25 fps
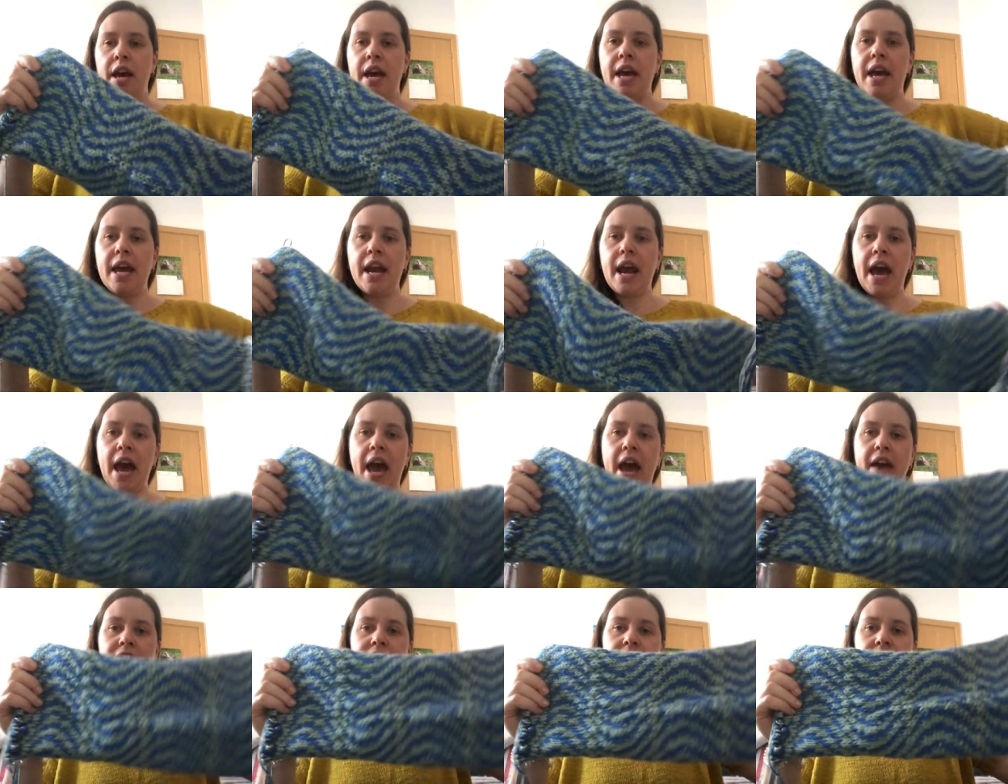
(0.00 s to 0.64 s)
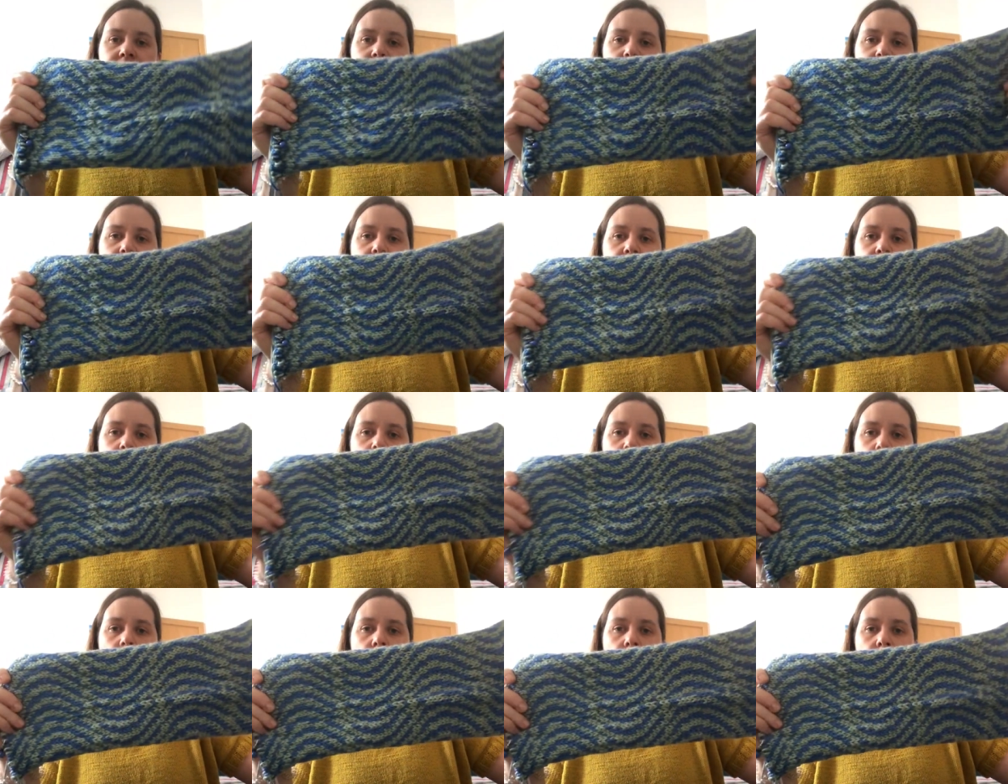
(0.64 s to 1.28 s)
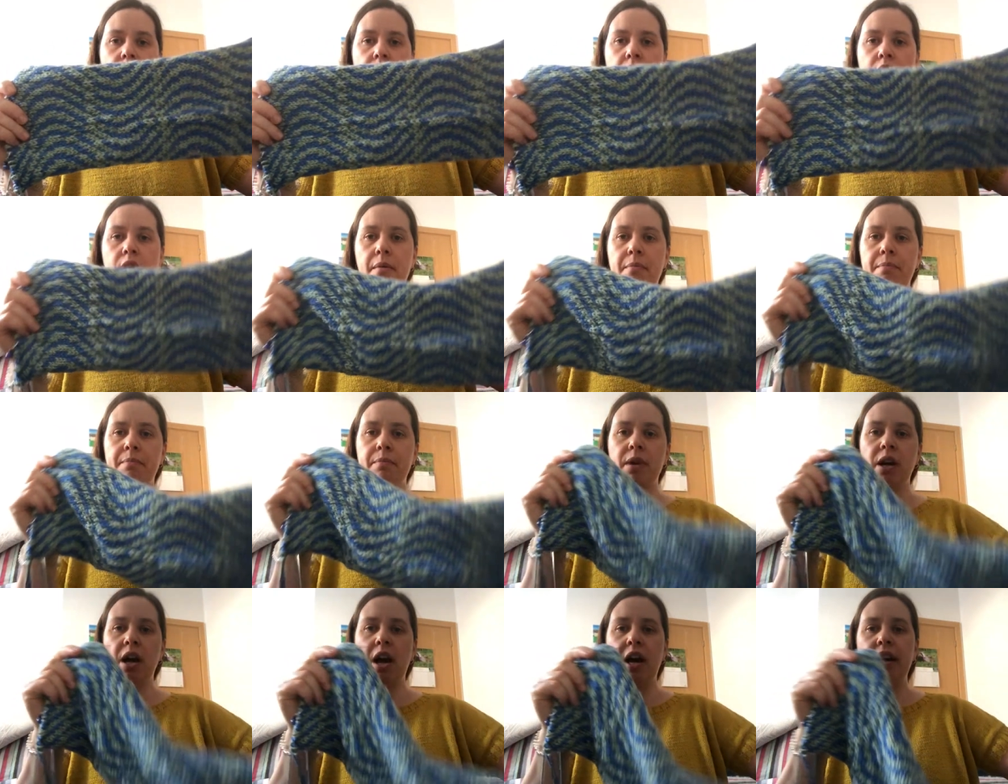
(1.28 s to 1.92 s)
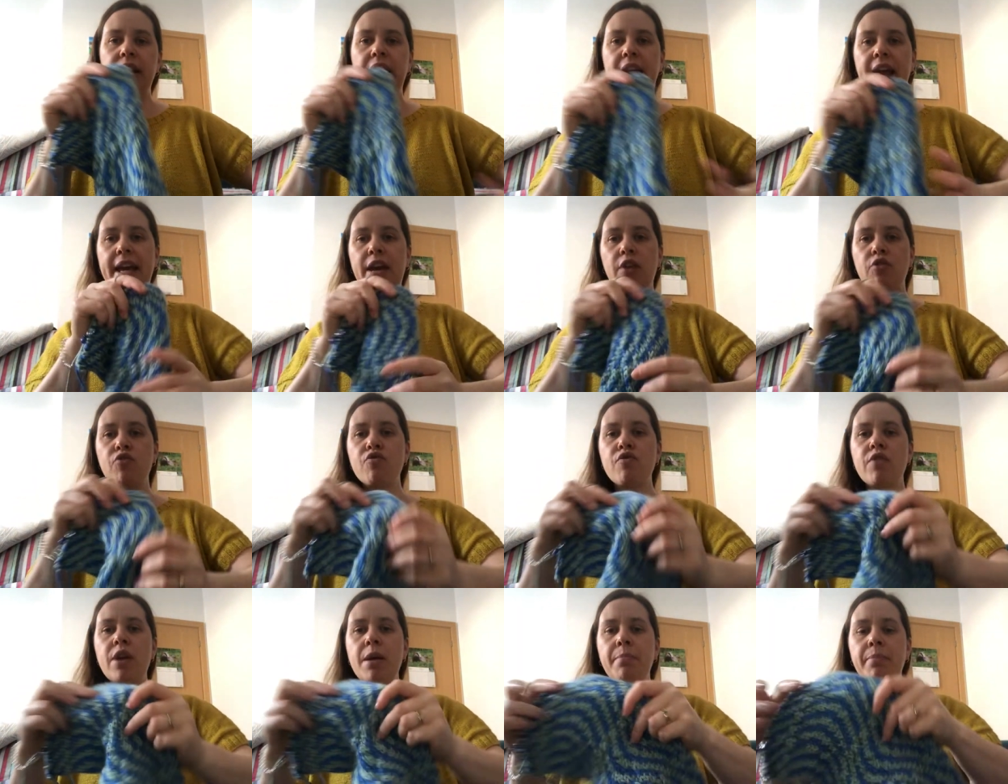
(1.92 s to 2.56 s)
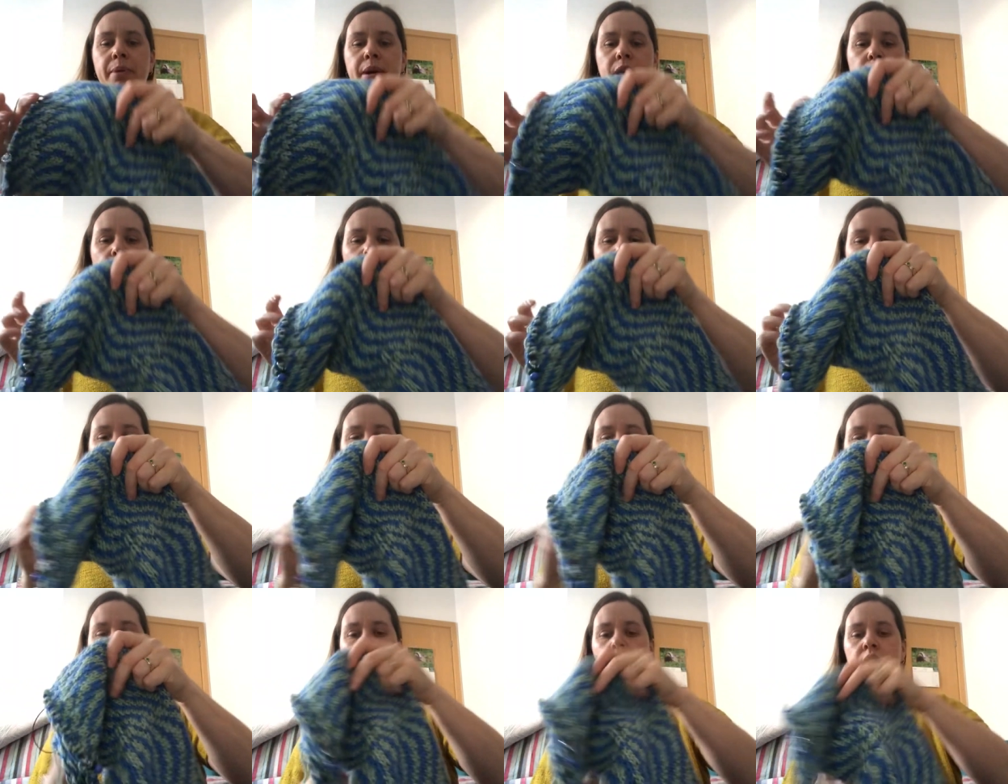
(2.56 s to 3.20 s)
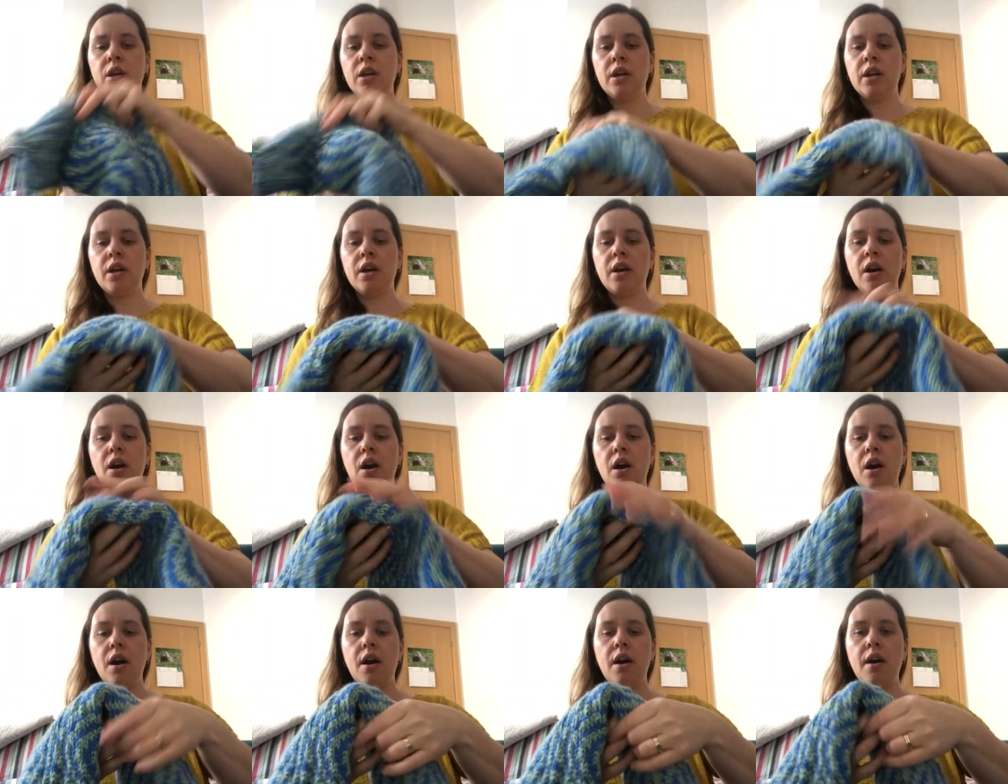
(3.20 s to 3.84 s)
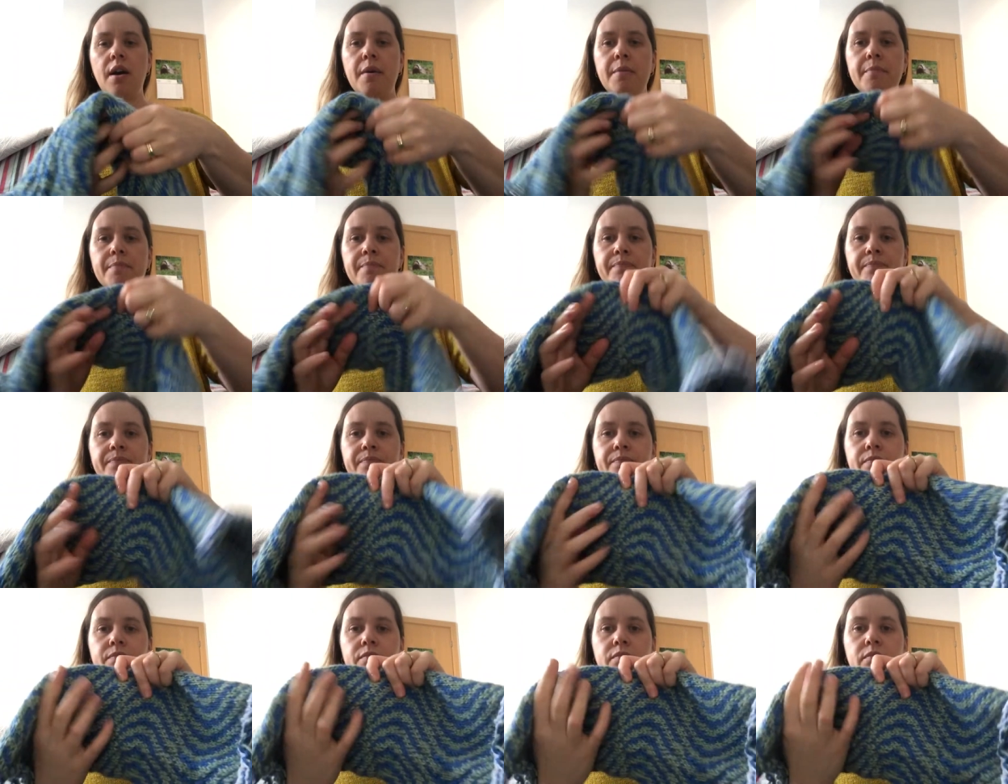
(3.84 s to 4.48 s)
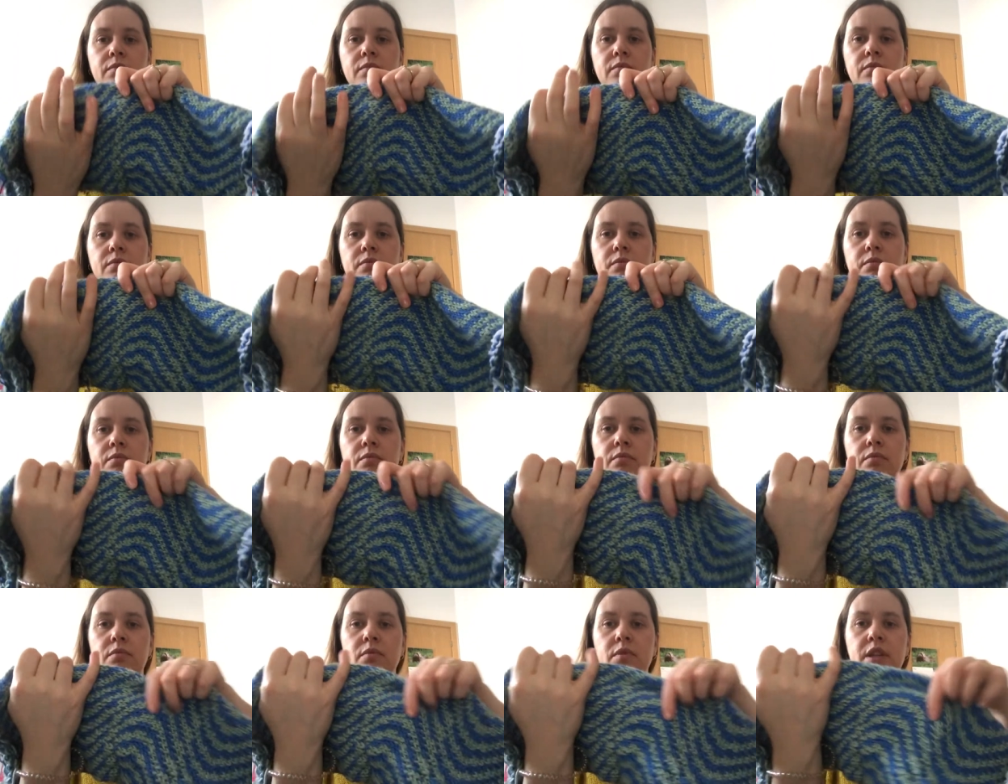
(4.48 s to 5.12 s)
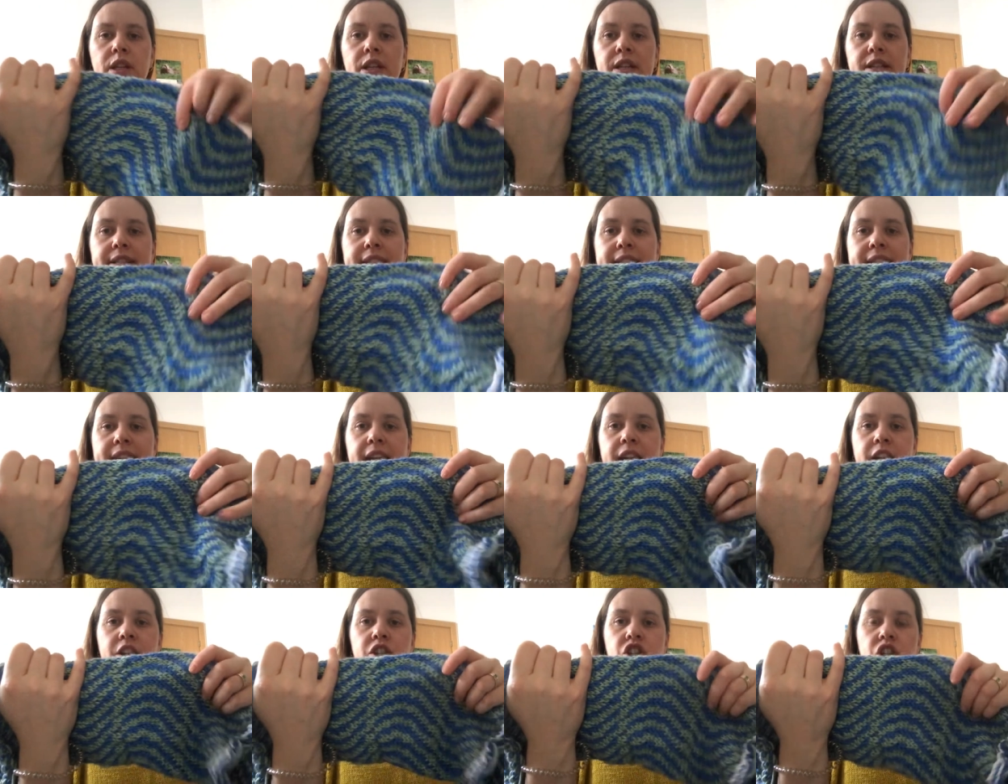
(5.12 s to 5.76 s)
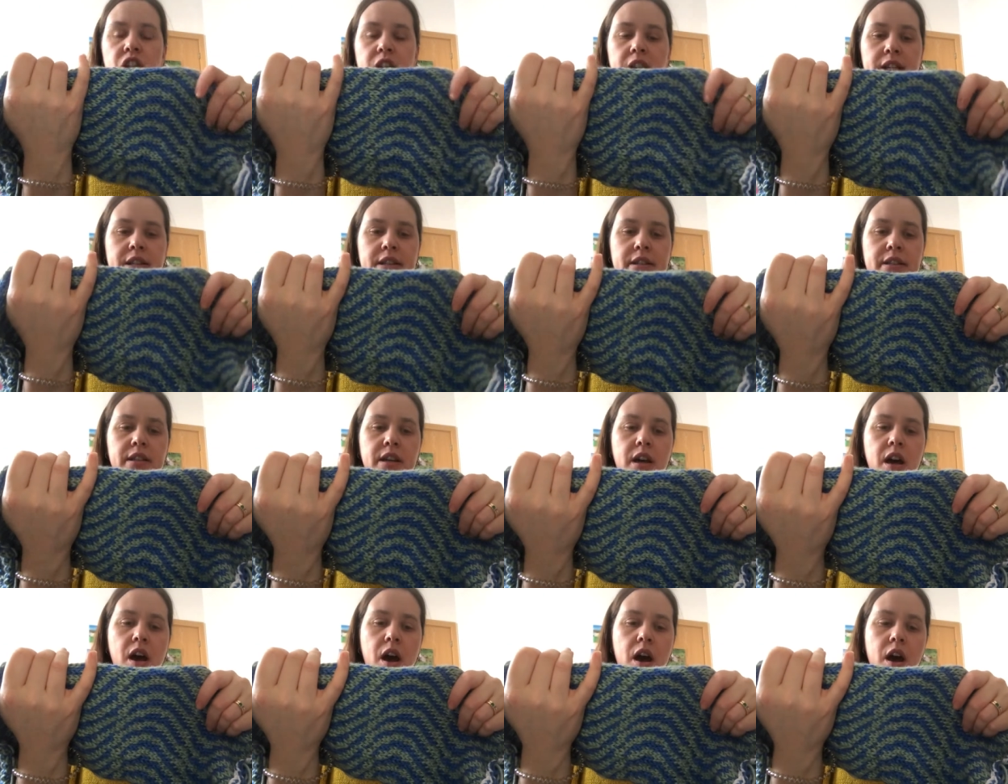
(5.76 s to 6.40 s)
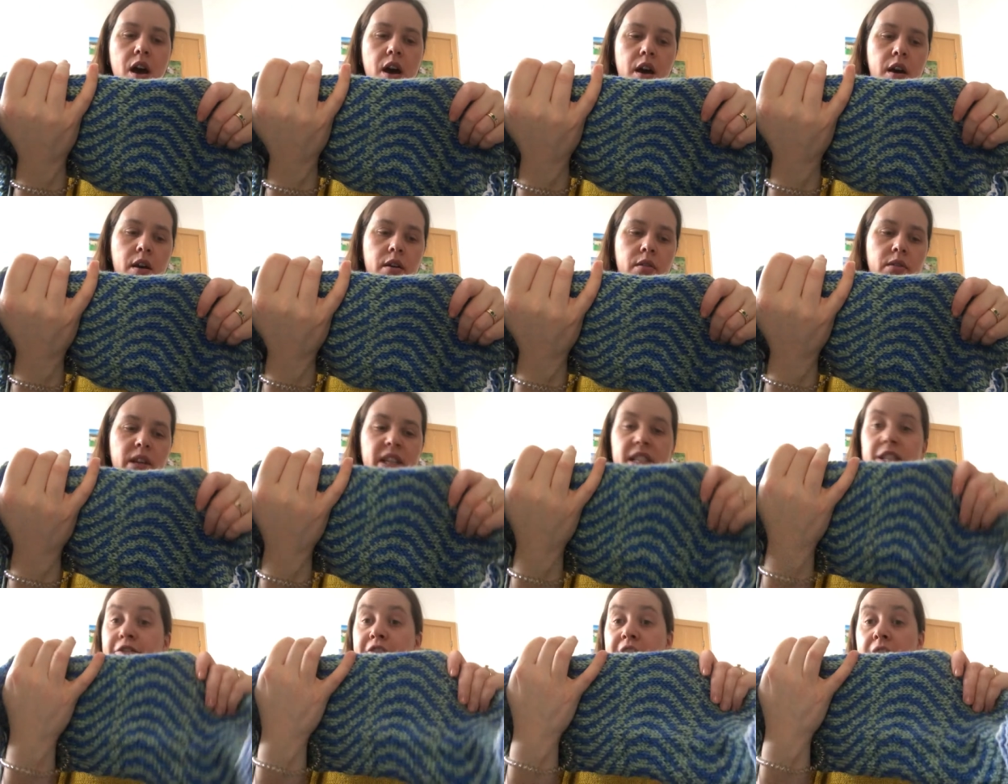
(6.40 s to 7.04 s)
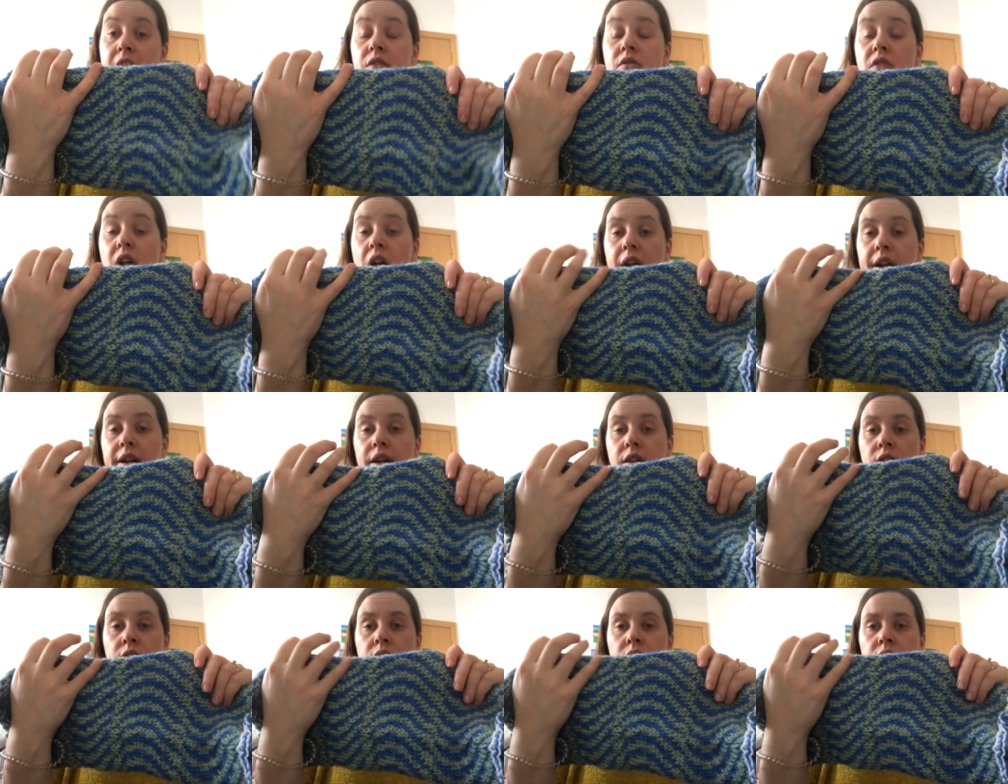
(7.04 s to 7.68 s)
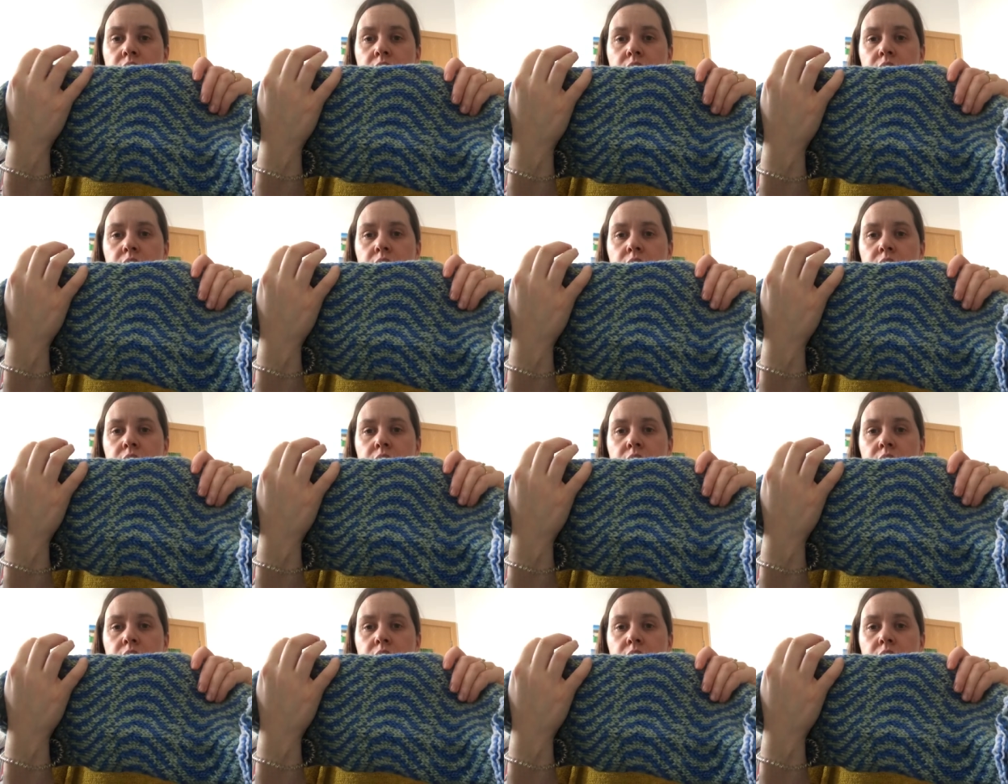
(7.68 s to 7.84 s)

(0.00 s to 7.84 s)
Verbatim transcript: And I have this um, kind of like ripple um, stitch. It's, uh, it's Fair Isle.